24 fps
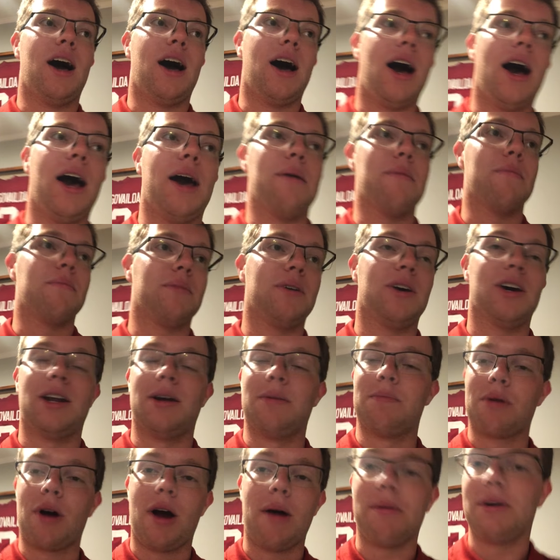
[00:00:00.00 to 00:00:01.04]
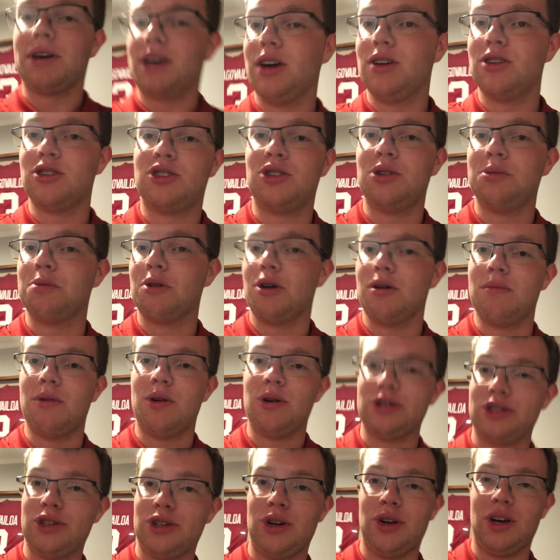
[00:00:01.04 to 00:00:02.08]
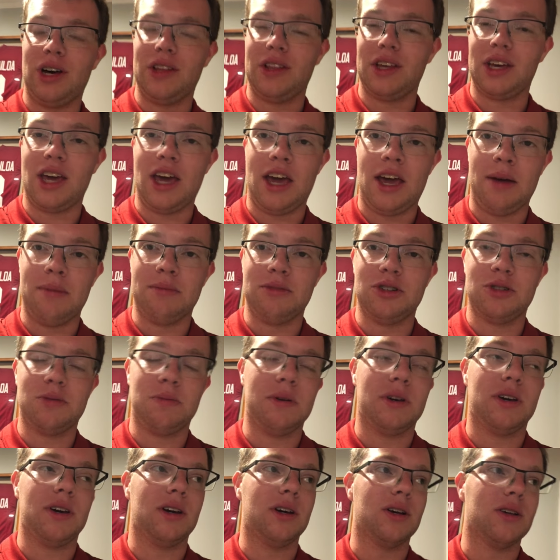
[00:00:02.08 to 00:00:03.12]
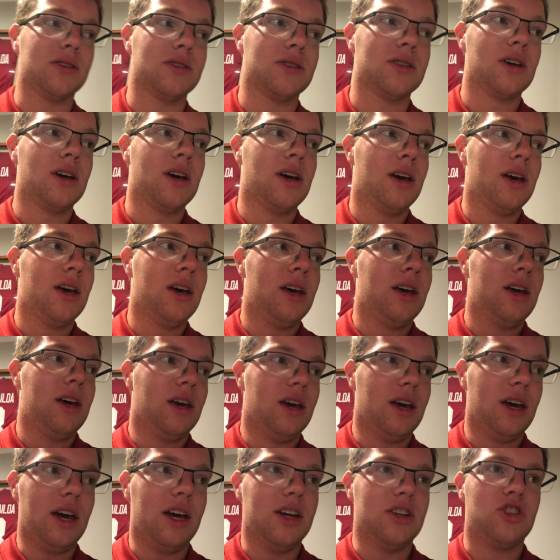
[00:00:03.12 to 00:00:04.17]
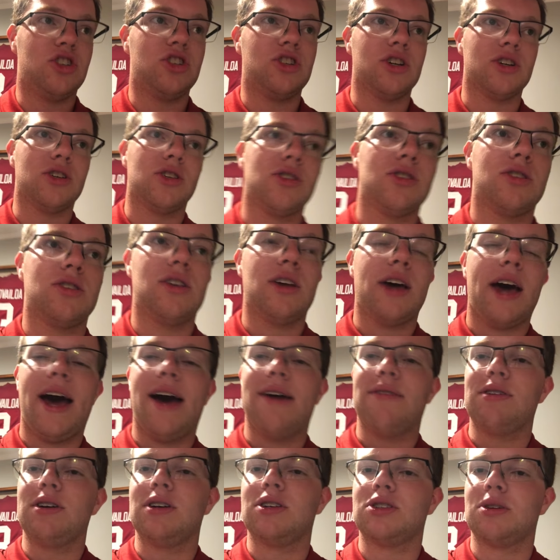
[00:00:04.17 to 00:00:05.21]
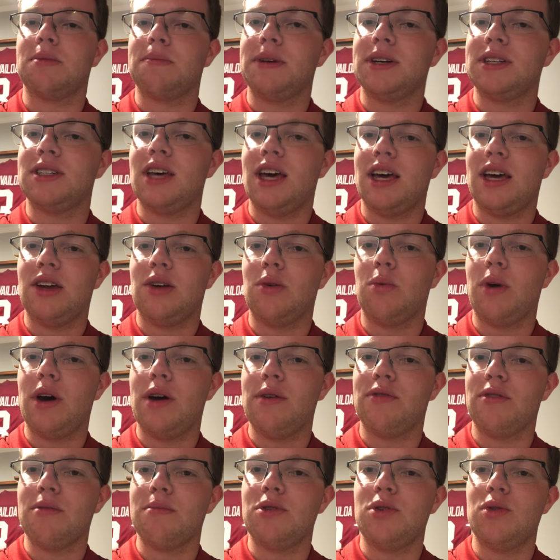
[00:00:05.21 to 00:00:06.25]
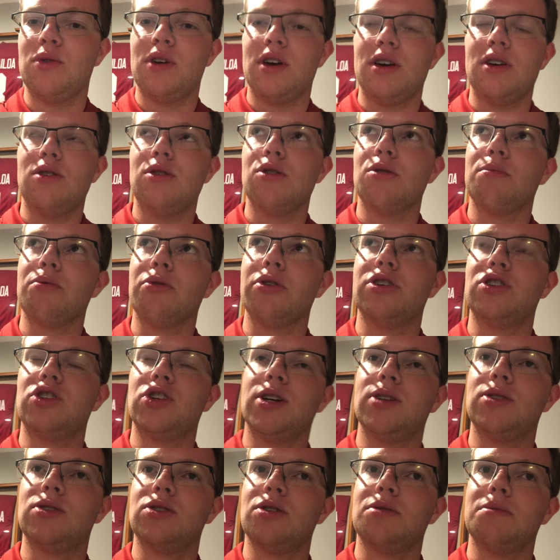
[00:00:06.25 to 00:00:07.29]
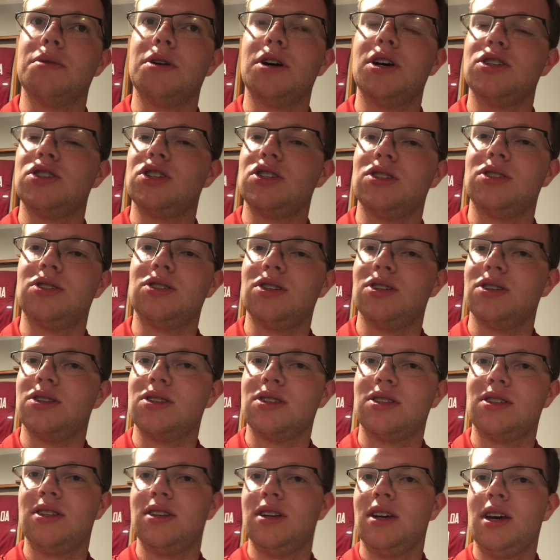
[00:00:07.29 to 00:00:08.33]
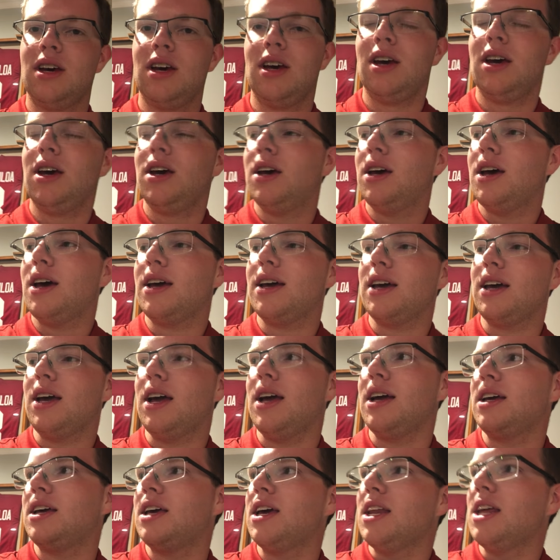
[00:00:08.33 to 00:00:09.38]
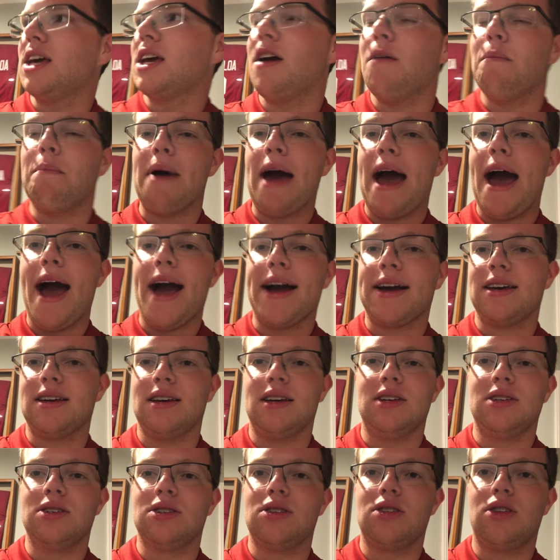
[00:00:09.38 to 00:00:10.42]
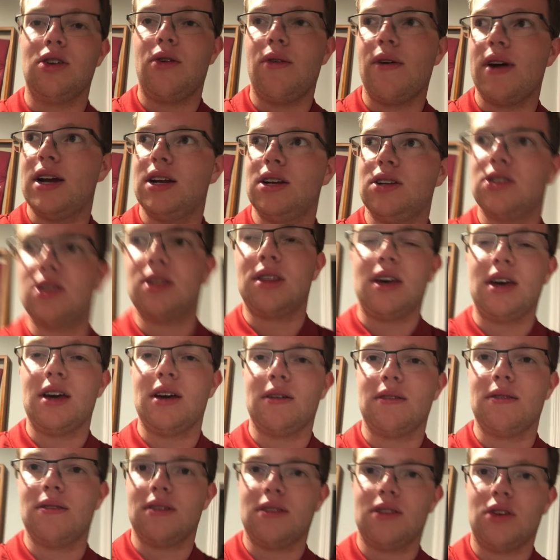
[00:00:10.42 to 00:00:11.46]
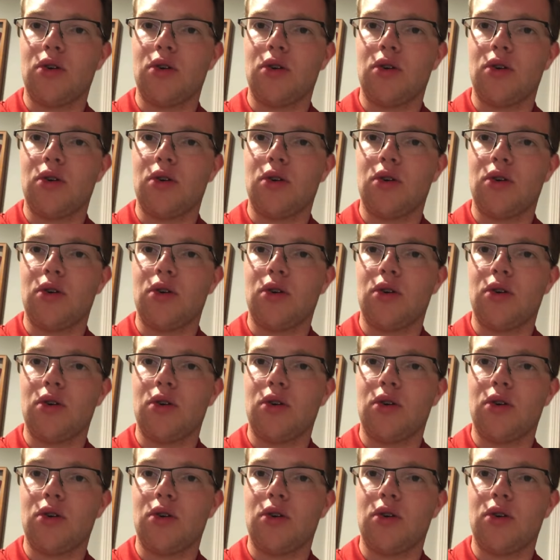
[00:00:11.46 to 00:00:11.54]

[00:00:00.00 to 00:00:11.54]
I'm going to probably get super emotional at the game just because it's just having something taken away from you that you appreciate so much. It's just getting it back is the greatest thing, the